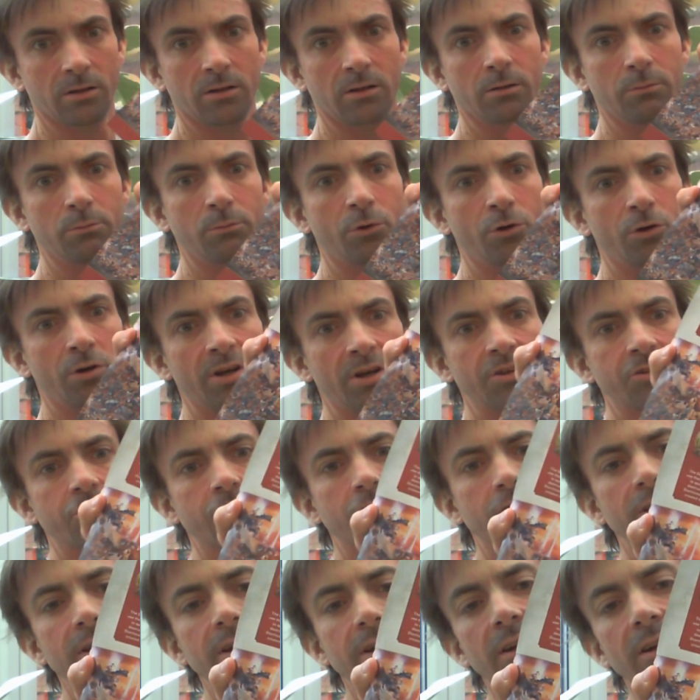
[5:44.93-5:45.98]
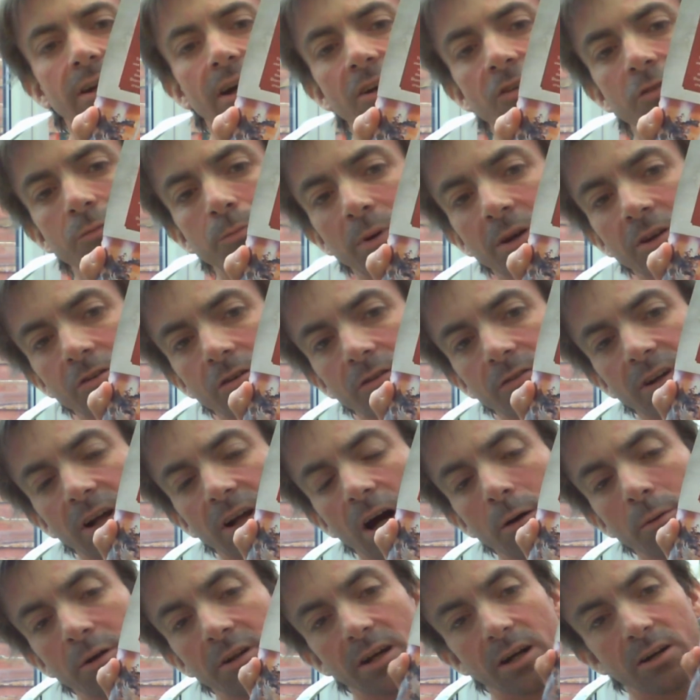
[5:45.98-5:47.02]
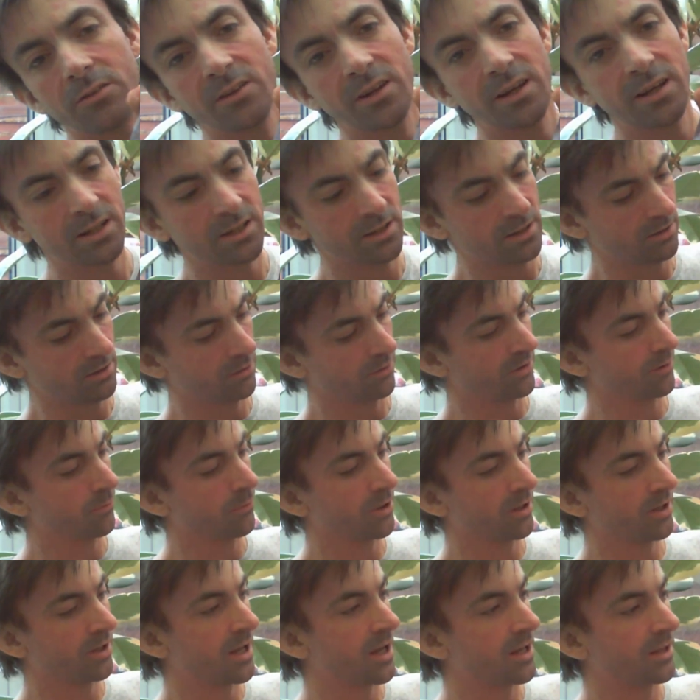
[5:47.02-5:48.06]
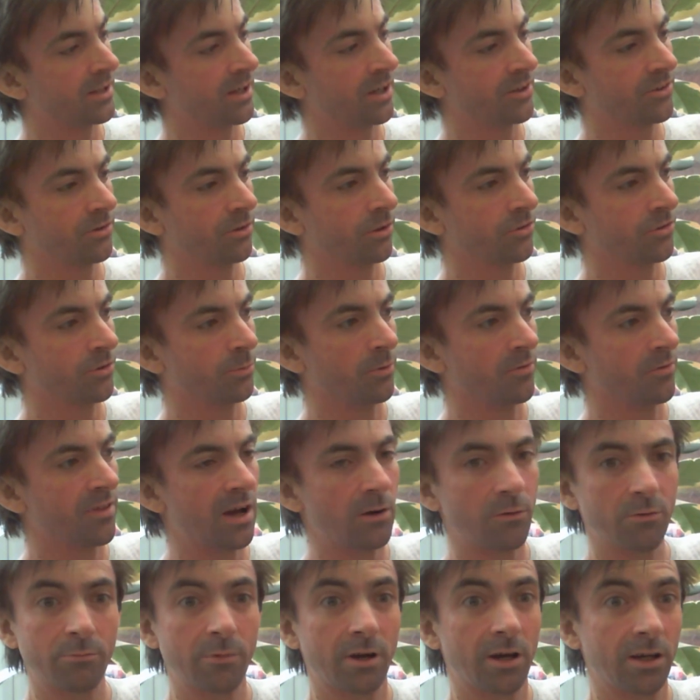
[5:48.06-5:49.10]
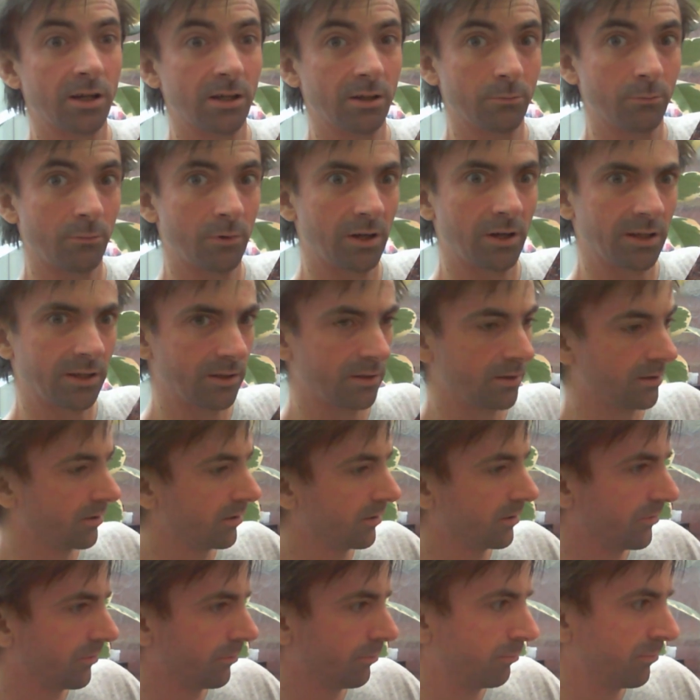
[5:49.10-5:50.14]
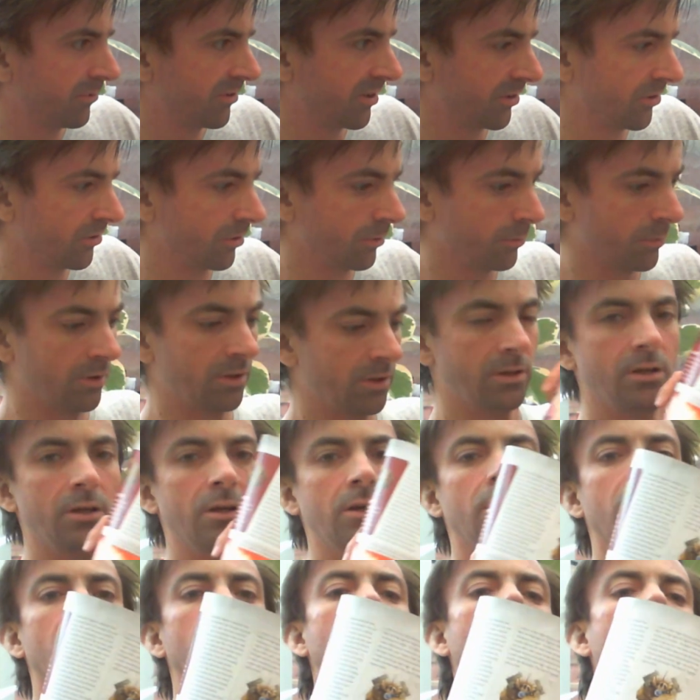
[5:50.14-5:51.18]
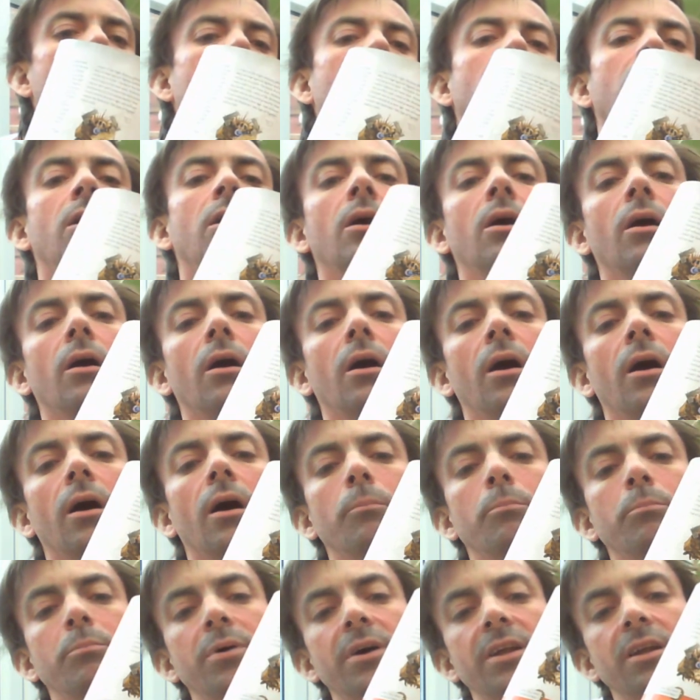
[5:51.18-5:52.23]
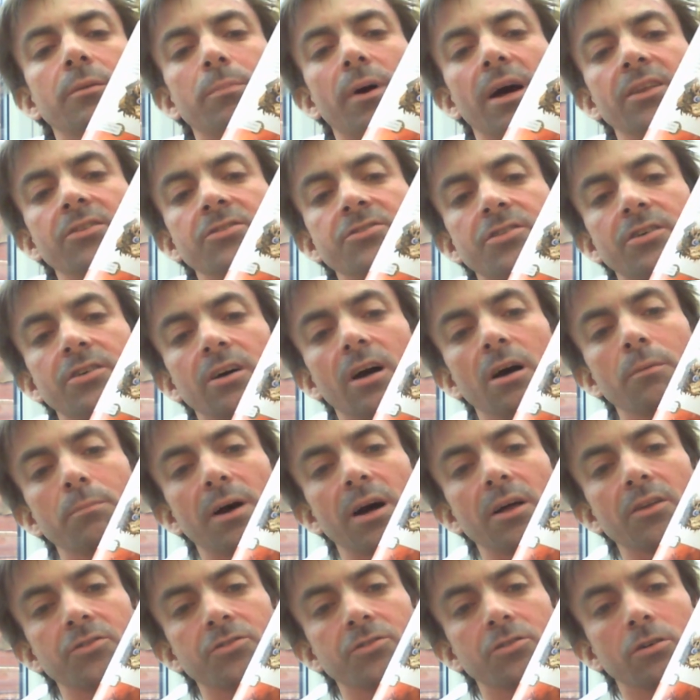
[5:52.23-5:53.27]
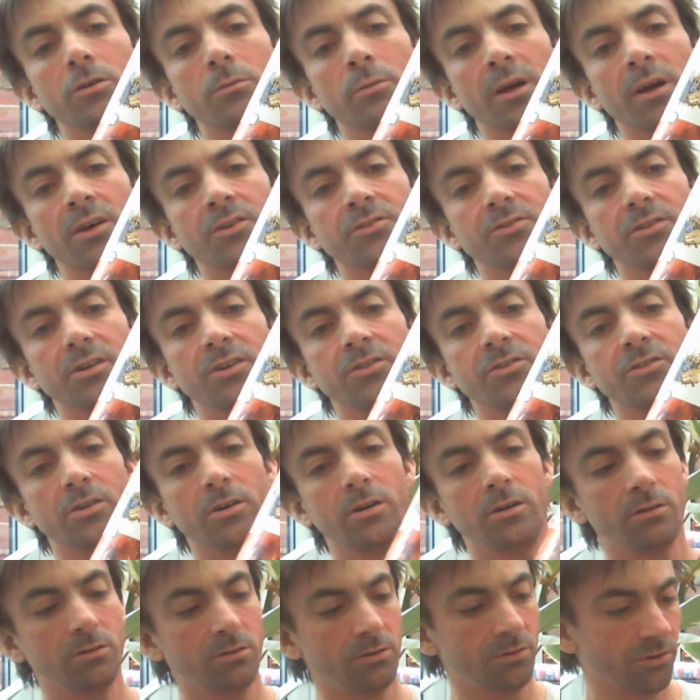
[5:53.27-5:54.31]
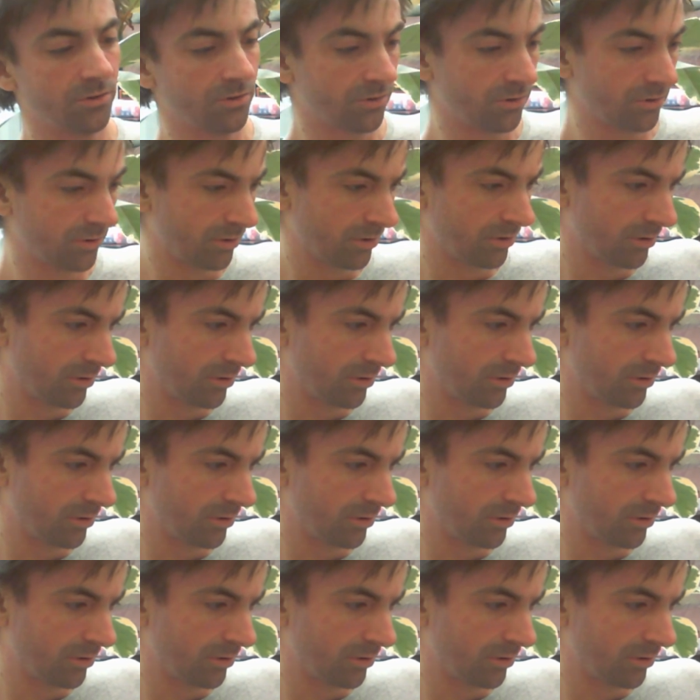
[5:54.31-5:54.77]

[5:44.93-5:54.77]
more history, and a nice picture of an army down there. I don't think I'm going to get a nice close-up of that with my setup. A bit of banter about Stormcast Eternals.